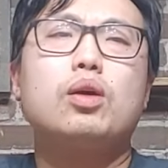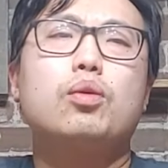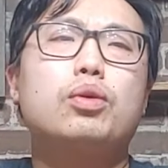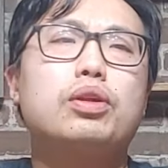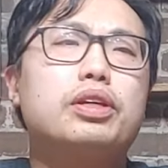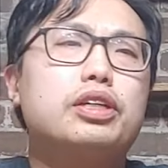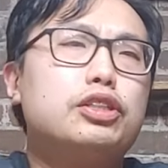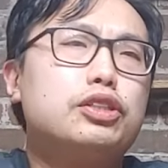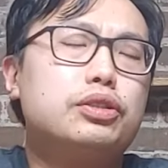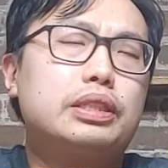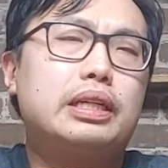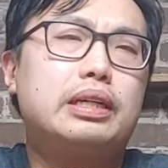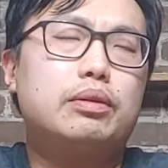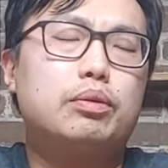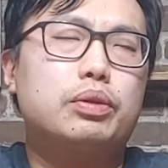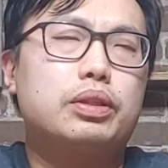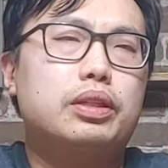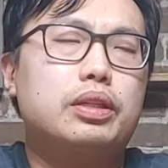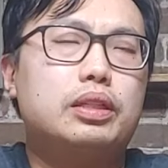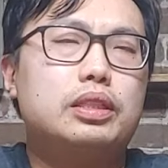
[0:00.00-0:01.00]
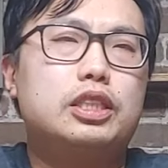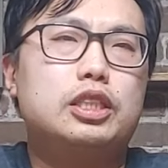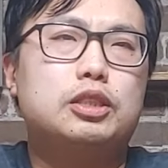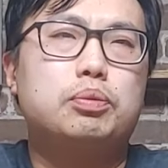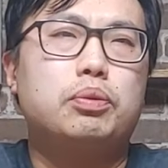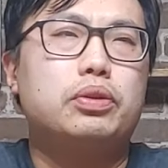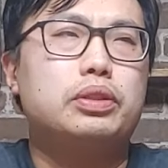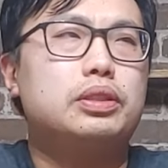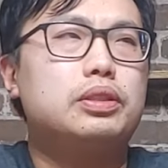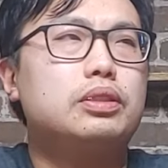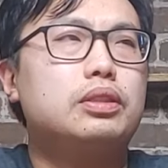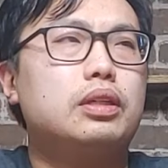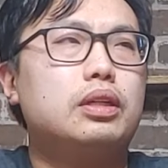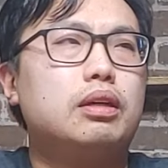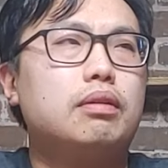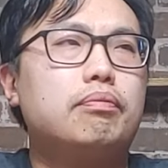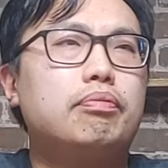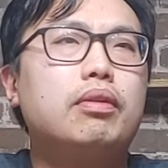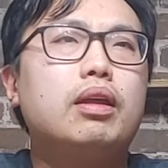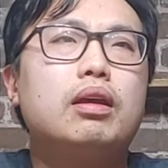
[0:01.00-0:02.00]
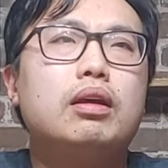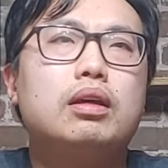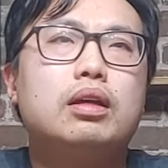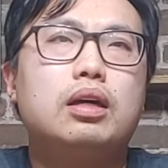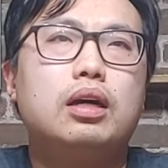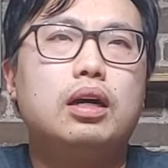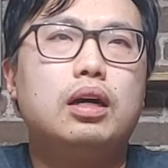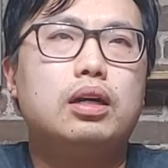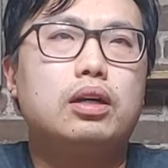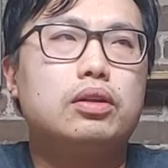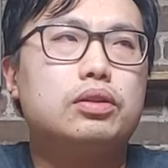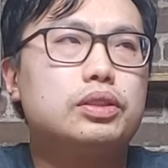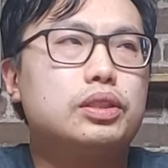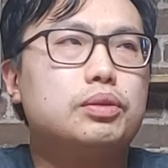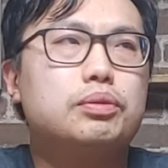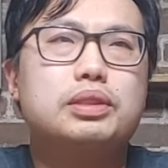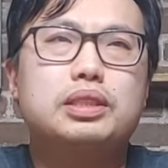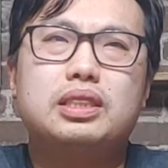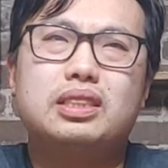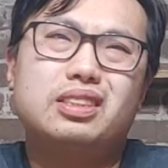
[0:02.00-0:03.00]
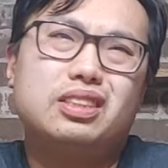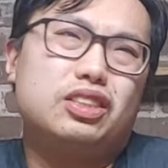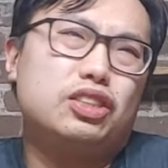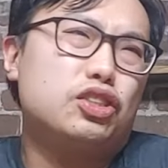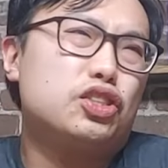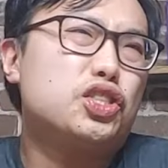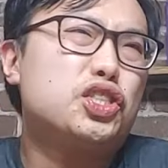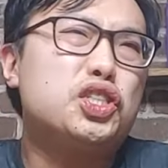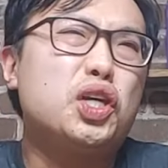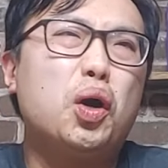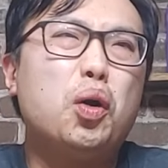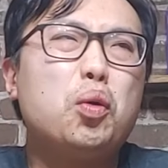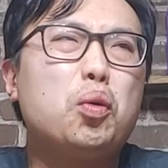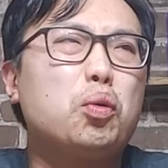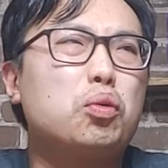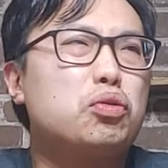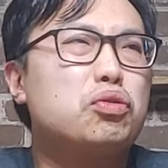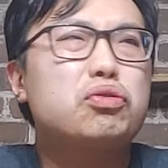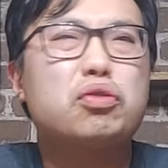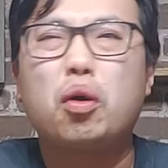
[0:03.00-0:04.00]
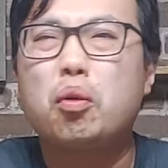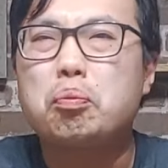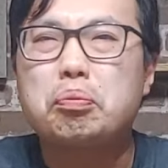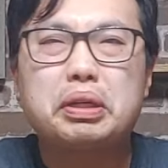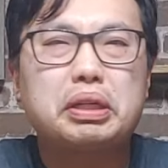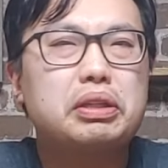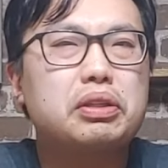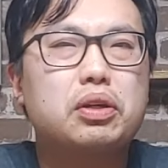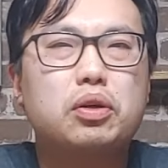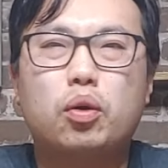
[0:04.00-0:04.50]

one of the issues I have with uh, Six Points um, uh, Gose was it's just so soapy.